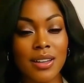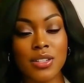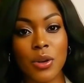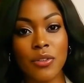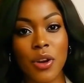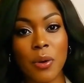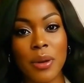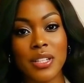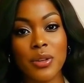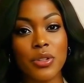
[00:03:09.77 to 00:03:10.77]
So if
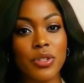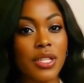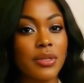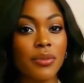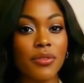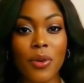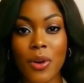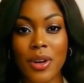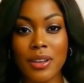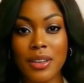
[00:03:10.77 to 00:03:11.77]
nobody told you this
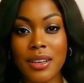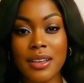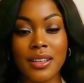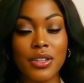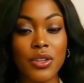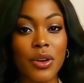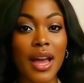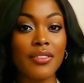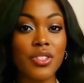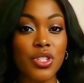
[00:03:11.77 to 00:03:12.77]
before, you don't
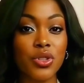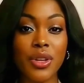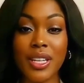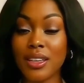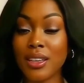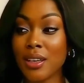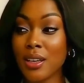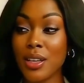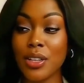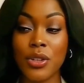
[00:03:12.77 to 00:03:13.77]
have to shrink.
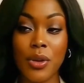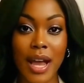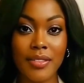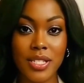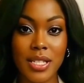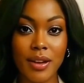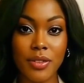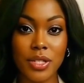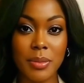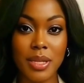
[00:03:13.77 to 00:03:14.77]
You don't have to
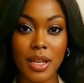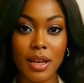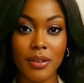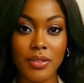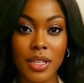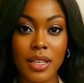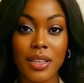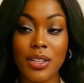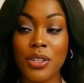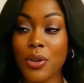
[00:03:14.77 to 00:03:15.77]
suffer to be loved.
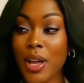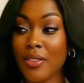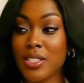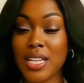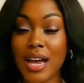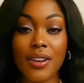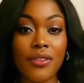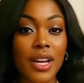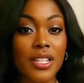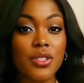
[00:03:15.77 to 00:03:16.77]
You don't have to
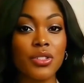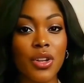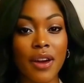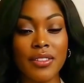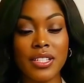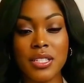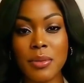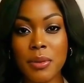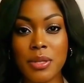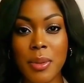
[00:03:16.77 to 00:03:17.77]
sacrifice your softness to
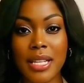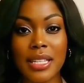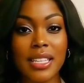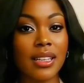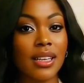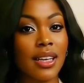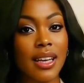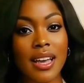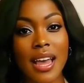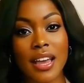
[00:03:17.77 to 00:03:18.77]
be respected.
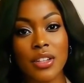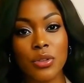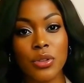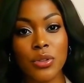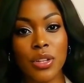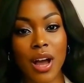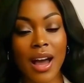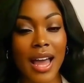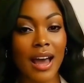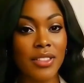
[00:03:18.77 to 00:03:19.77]
And you do
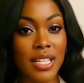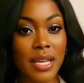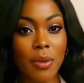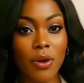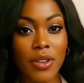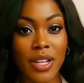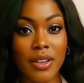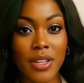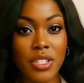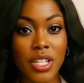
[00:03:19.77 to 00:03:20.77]
not have to keep
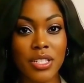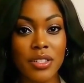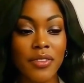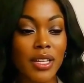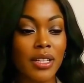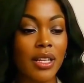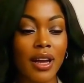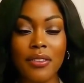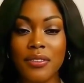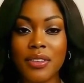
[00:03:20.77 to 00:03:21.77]
overgiving just to feel
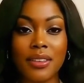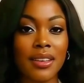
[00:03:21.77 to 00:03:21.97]
enough.